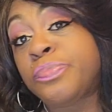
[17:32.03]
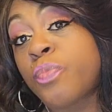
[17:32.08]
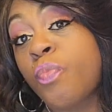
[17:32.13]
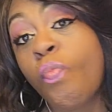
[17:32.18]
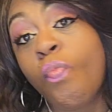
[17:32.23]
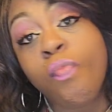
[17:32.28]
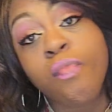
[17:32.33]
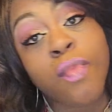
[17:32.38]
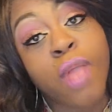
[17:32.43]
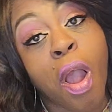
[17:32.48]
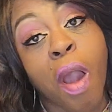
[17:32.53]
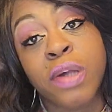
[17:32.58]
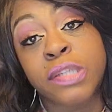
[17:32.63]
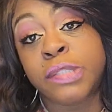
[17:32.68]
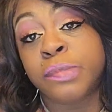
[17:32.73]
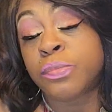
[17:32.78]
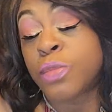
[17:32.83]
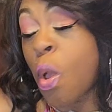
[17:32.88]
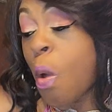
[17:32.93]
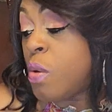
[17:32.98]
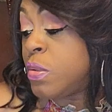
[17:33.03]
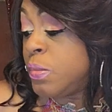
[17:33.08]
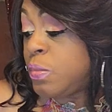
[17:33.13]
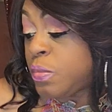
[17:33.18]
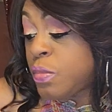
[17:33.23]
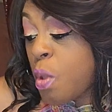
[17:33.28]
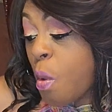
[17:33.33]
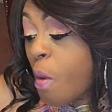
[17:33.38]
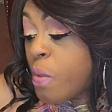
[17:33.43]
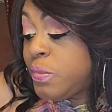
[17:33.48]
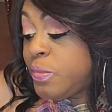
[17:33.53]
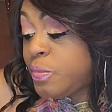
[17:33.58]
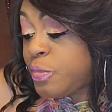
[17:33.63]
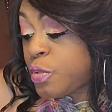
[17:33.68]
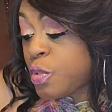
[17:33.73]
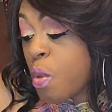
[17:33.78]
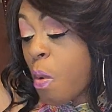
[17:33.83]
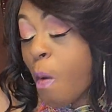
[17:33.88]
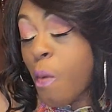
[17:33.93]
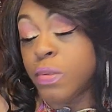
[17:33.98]

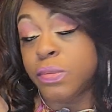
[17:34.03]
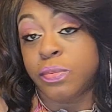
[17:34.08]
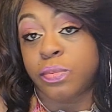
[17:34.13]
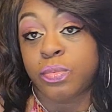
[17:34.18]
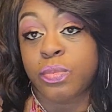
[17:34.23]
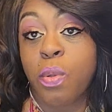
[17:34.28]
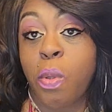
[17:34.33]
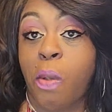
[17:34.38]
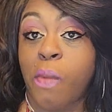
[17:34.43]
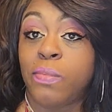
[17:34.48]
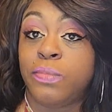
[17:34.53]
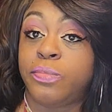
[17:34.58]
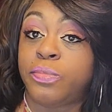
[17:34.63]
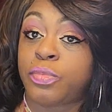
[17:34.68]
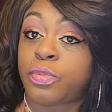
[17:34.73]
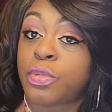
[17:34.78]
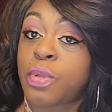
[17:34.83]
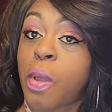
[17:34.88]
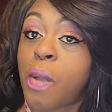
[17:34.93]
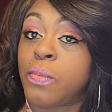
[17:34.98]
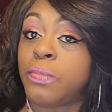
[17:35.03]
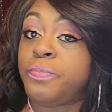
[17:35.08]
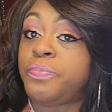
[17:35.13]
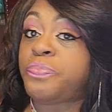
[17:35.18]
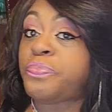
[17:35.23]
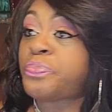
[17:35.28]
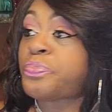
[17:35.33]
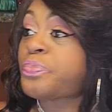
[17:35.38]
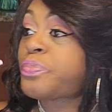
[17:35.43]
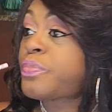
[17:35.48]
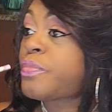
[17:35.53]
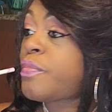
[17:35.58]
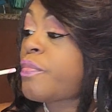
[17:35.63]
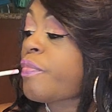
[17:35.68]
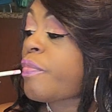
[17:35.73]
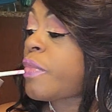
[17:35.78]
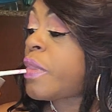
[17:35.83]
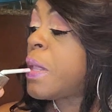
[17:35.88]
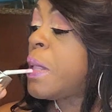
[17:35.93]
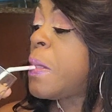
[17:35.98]

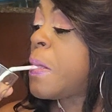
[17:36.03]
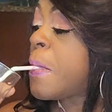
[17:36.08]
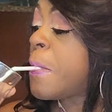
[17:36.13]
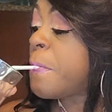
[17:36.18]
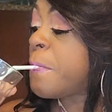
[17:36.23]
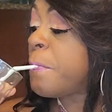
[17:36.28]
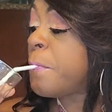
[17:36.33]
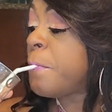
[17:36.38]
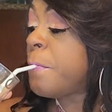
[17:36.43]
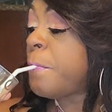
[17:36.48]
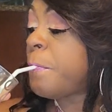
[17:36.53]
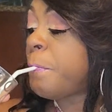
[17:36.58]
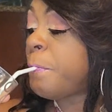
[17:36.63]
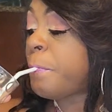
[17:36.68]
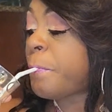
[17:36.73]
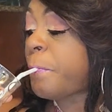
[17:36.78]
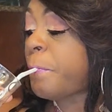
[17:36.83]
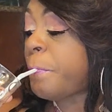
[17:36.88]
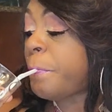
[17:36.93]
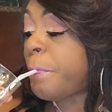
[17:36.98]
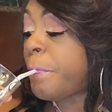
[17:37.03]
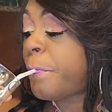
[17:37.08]
Nobody speaks.